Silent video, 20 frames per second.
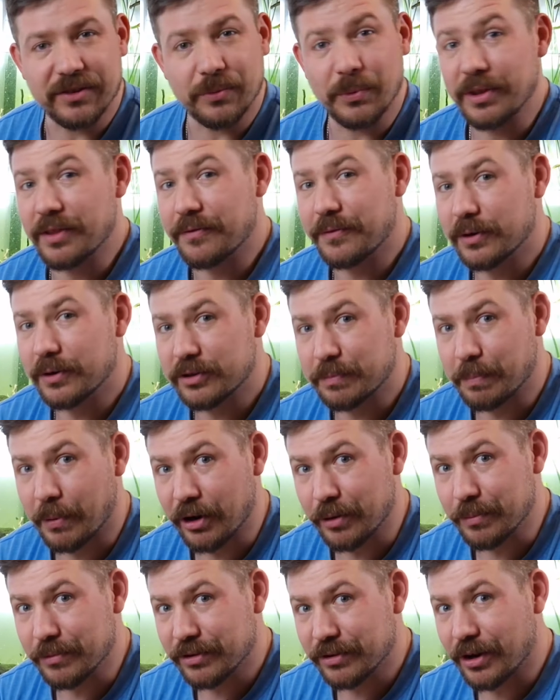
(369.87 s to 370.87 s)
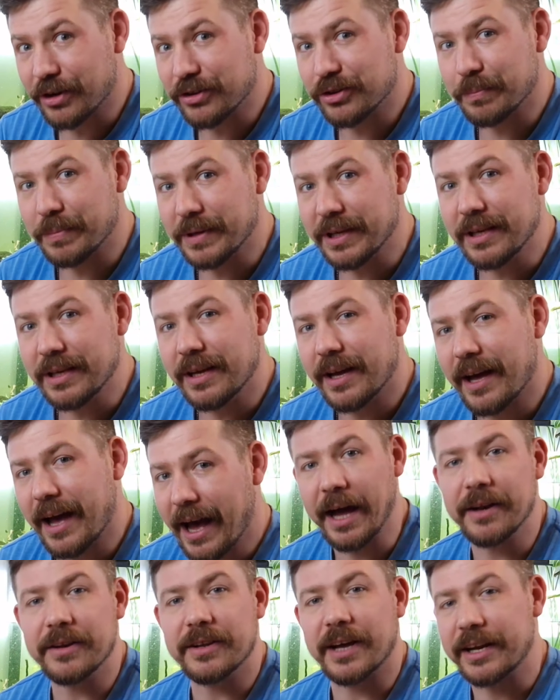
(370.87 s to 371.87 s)
That's where the false bottom is going to be,
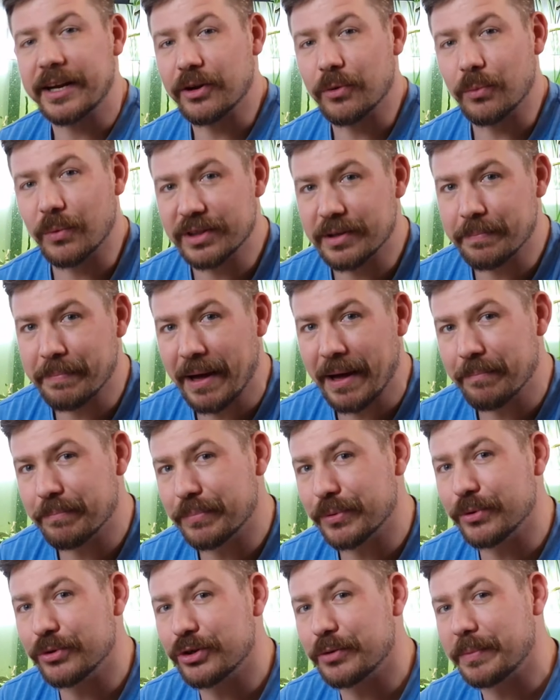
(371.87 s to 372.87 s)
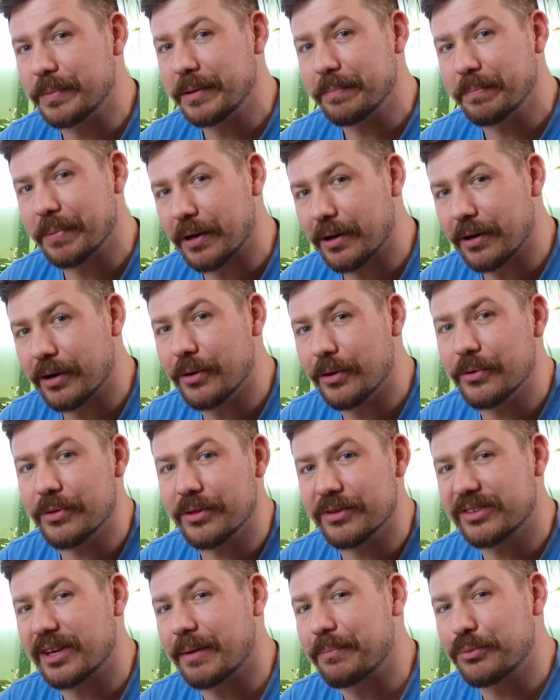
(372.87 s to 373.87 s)
and I don't want the bamboo to be below
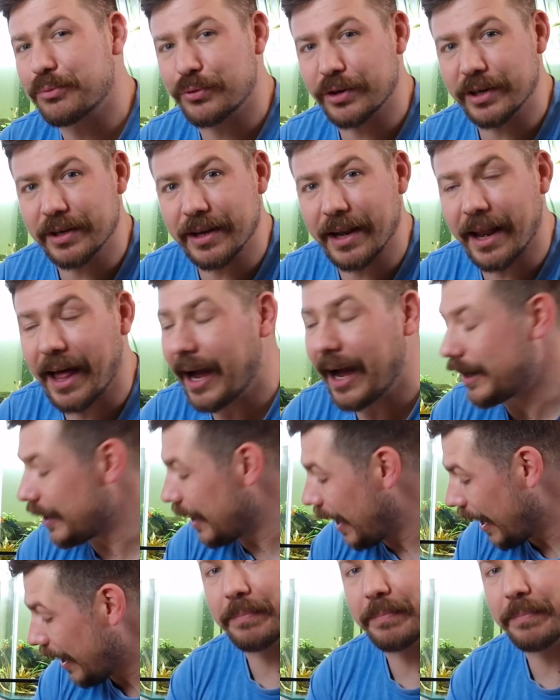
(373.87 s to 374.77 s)
the substrate line,